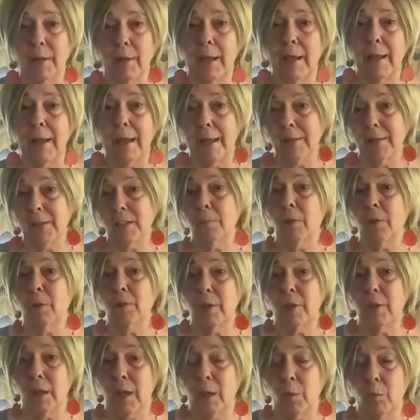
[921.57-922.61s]
And I asked them
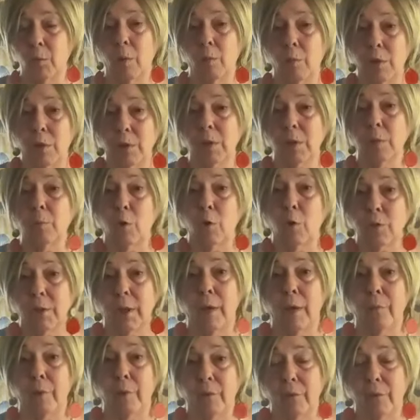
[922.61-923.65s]
at the end, what was the most
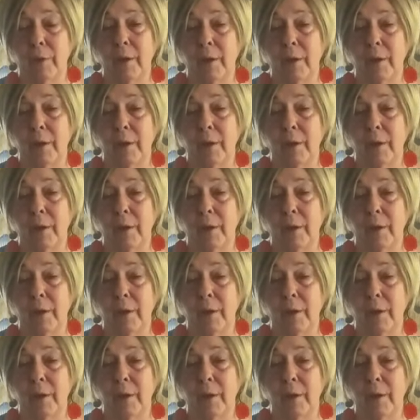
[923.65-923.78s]
helpful